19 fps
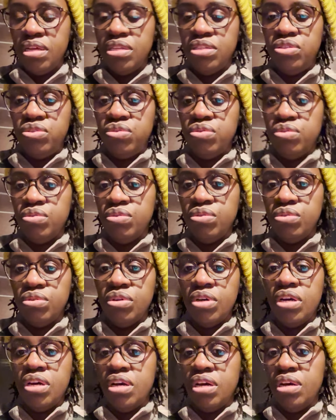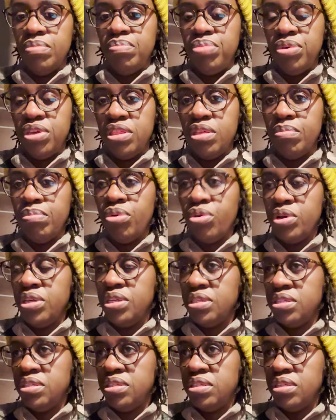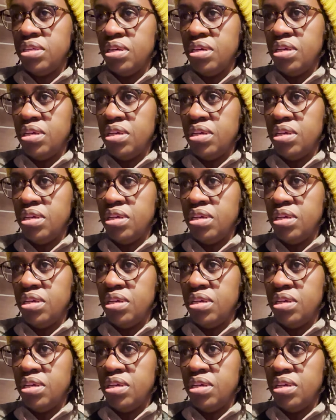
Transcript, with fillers: to uh, pick the boys.